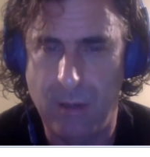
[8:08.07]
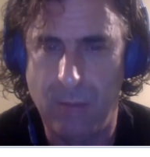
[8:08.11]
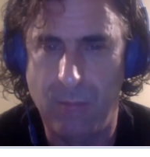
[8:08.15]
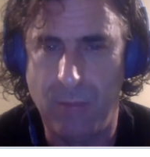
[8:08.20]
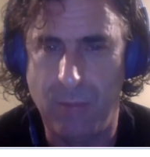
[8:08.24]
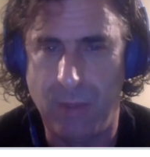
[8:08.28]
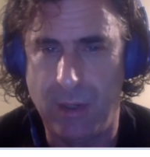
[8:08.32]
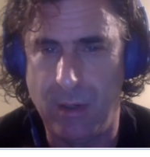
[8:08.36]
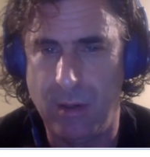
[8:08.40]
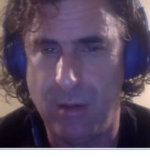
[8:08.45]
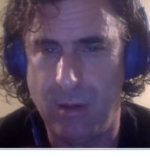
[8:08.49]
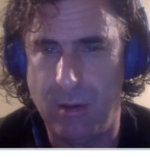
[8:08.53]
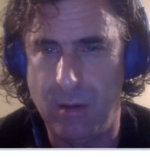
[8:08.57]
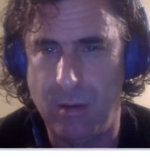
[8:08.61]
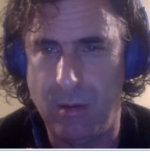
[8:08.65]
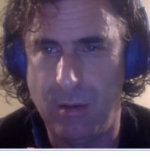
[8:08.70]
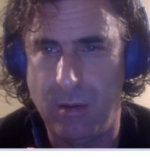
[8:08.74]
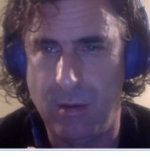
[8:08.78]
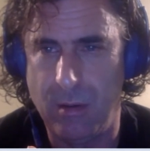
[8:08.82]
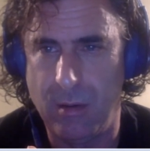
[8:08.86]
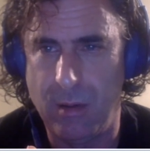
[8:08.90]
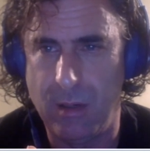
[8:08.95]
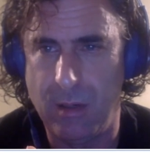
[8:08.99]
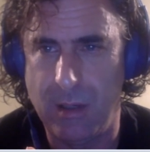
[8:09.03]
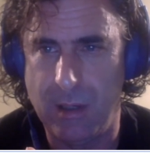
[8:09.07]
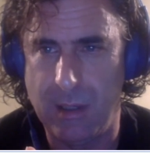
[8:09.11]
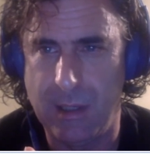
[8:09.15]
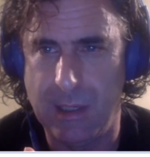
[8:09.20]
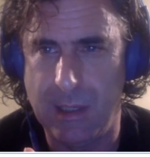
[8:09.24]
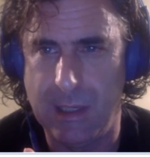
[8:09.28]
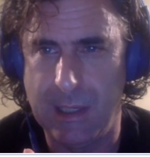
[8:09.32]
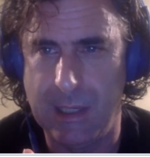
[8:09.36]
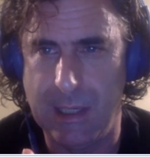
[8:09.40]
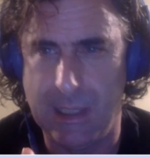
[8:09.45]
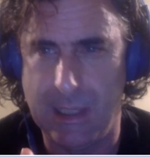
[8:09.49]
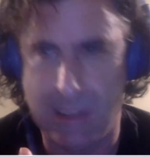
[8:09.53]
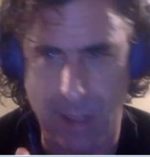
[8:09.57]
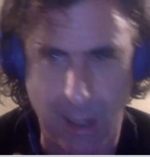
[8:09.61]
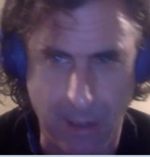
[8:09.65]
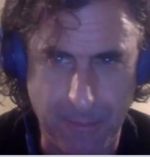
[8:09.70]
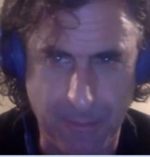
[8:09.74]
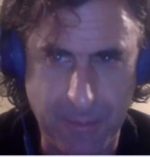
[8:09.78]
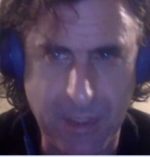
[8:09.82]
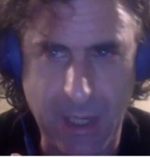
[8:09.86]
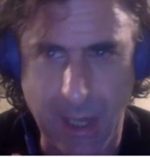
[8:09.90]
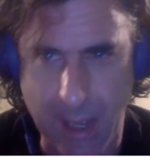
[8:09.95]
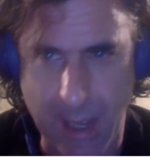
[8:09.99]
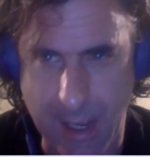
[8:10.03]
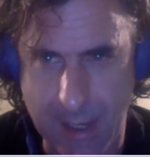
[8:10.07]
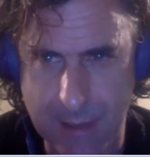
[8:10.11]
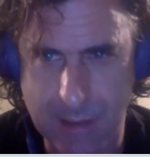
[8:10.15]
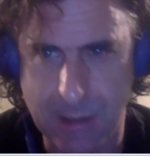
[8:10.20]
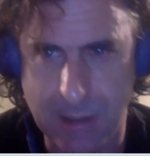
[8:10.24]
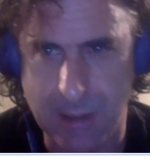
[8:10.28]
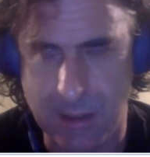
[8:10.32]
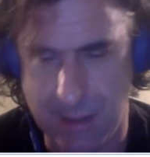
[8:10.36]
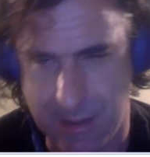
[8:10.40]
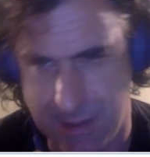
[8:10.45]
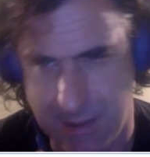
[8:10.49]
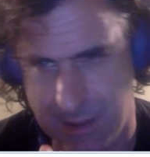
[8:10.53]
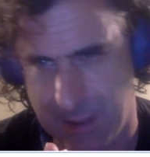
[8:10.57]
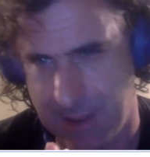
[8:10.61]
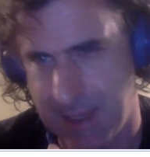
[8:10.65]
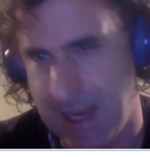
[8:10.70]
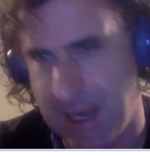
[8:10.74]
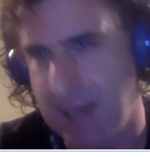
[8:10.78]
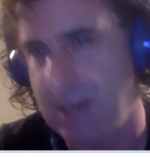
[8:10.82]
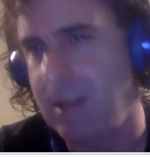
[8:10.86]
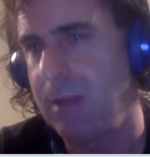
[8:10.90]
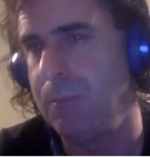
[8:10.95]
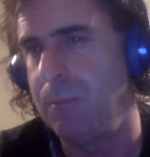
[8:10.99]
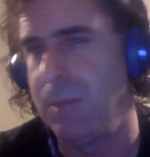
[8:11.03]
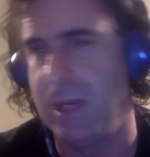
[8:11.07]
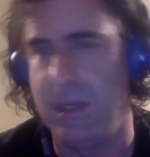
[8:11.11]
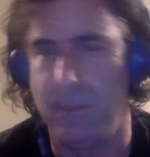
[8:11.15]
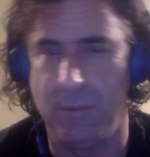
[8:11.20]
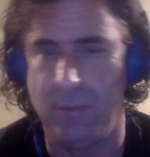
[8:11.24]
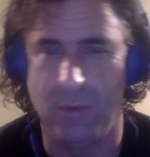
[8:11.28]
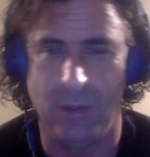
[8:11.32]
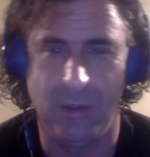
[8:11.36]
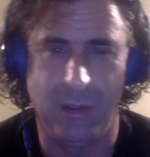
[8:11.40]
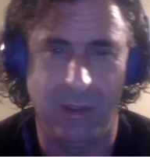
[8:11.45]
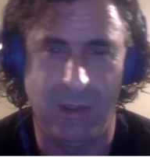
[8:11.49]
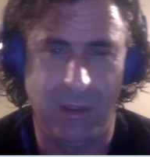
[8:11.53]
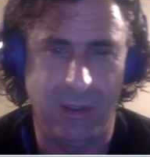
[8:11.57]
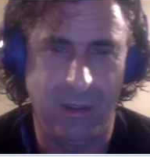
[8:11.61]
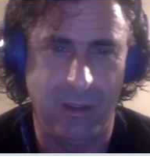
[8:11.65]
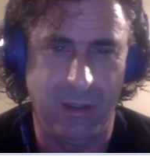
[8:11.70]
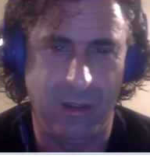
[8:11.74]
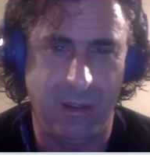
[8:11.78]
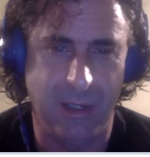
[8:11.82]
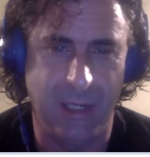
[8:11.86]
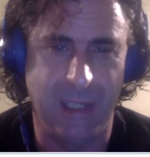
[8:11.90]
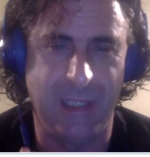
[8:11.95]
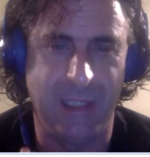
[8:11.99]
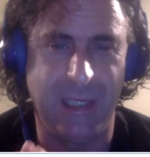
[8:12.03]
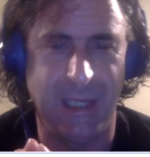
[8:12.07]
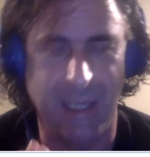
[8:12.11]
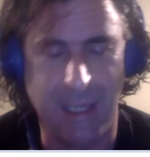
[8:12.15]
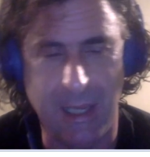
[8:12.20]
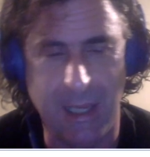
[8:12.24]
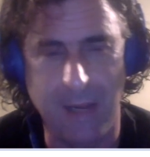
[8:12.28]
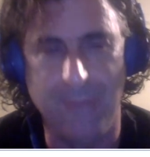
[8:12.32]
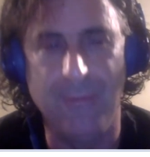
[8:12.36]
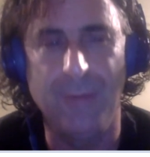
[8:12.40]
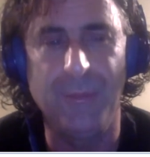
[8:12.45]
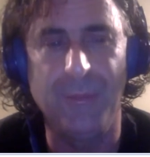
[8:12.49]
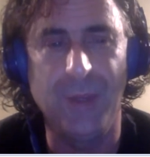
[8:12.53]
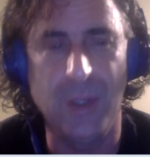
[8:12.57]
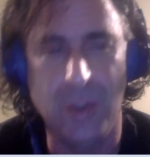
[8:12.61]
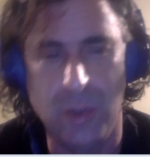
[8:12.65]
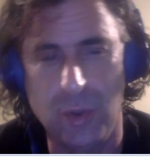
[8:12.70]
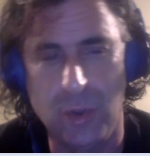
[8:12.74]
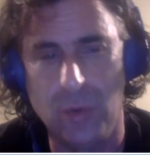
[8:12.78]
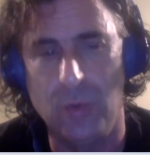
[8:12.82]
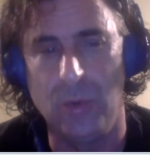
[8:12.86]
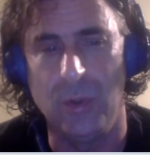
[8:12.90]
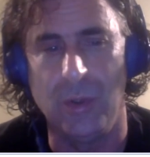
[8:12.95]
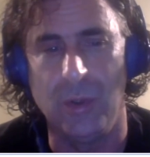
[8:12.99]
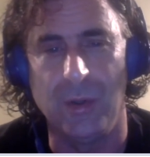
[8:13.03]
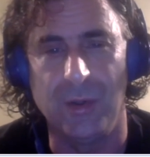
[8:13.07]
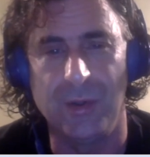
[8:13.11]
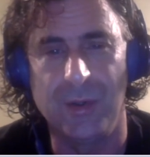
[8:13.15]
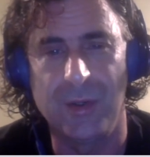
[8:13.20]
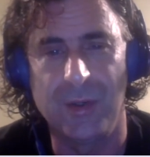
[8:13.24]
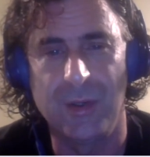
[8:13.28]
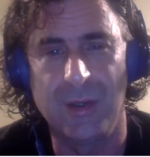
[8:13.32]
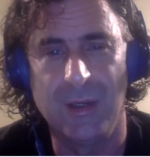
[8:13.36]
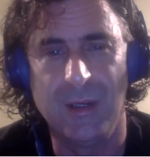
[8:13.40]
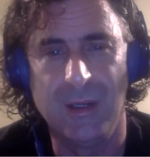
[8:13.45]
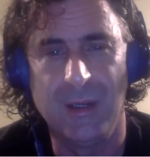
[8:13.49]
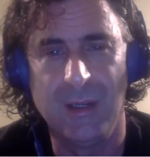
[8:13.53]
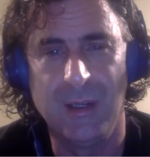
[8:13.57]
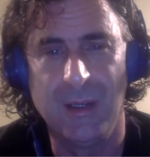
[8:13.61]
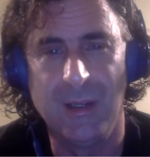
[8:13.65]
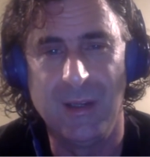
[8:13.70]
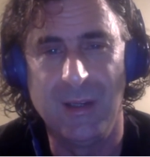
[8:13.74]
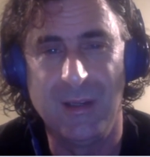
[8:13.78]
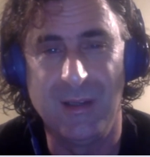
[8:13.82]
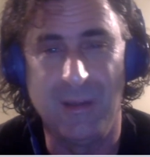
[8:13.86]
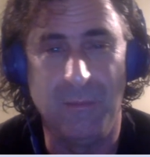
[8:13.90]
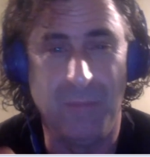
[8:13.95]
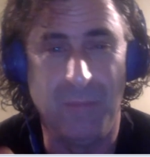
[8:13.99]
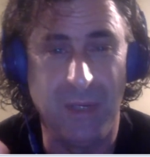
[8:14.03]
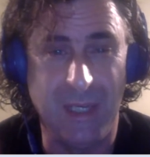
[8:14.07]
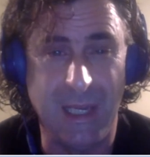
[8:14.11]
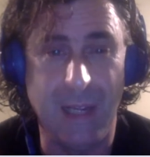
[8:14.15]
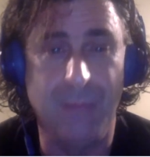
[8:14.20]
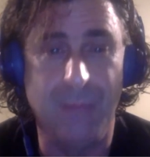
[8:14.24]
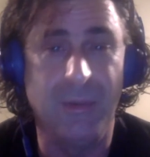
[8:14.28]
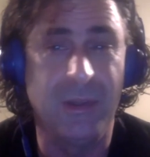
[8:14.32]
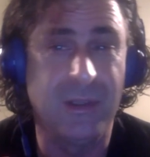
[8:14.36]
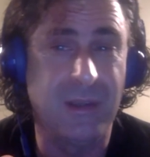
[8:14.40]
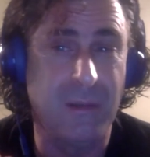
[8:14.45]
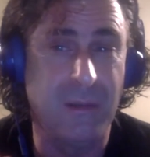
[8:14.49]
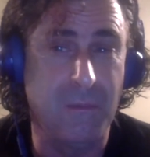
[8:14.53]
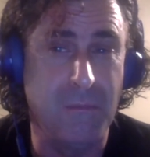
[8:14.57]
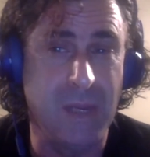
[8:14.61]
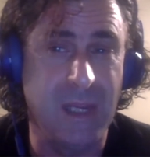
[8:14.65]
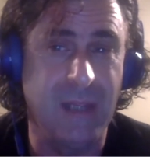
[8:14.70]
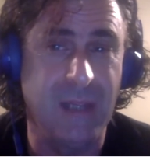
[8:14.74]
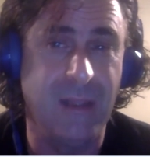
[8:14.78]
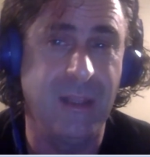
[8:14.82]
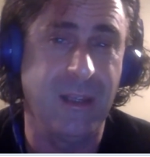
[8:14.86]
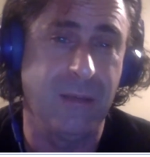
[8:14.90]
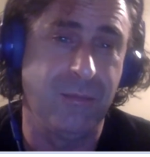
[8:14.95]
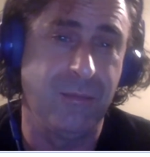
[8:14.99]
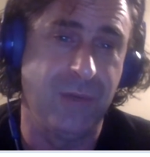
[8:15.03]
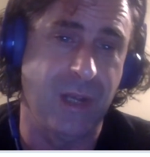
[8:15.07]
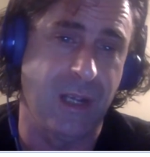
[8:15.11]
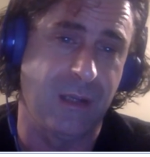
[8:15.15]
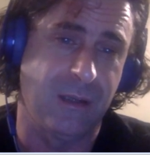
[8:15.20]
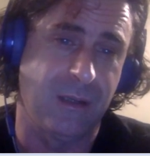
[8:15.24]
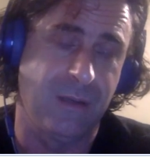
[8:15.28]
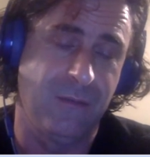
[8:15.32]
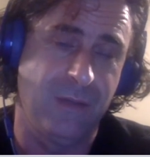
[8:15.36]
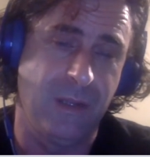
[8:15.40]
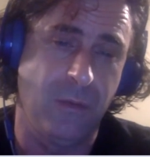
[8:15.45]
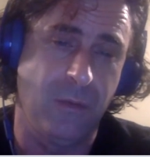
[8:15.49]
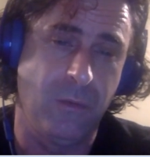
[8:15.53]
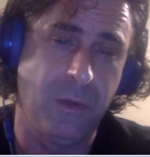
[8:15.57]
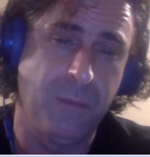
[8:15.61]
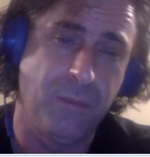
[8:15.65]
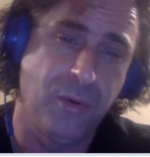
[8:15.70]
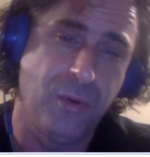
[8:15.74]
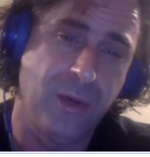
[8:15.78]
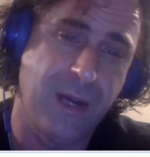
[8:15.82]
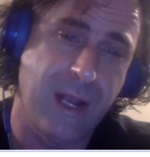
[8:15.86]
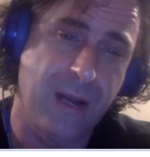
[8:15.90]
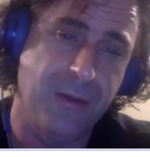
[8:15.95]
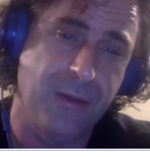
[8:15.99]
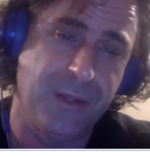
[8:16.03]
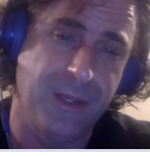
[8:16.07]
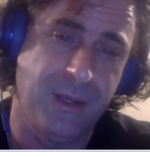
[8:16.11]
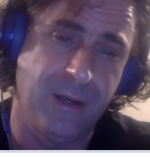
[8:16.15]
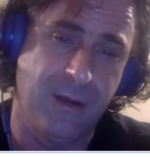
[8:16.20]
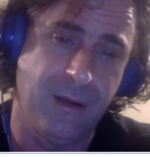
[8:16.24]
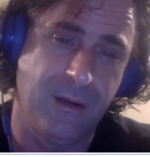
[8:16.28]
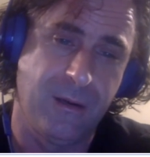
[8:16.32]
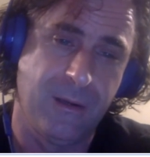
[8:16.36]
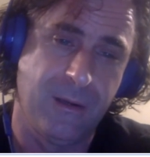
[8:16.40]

but it's up to us to select the people and to give them the tools to be able to meet the objectives that we put out there.